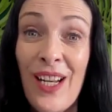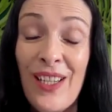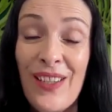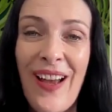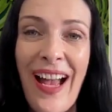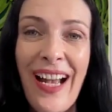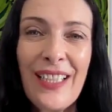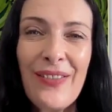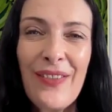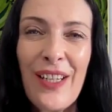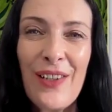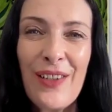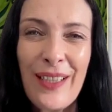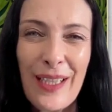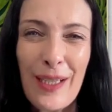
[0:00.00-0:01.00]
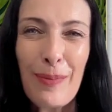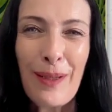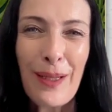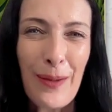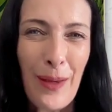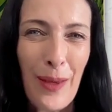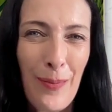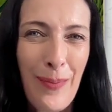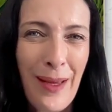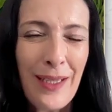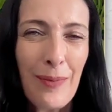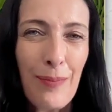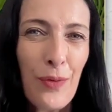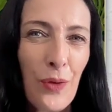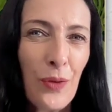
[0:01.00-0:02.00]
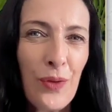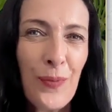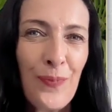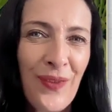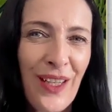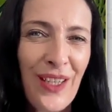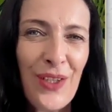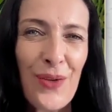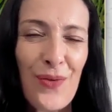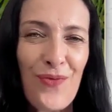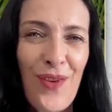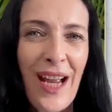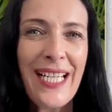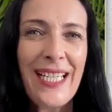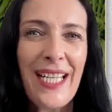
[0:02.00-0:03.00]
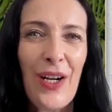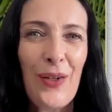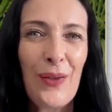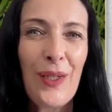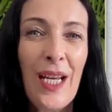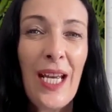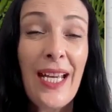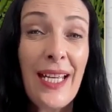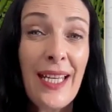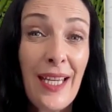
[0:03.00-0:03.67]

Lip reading: To activate your discipline, the best approach is to write down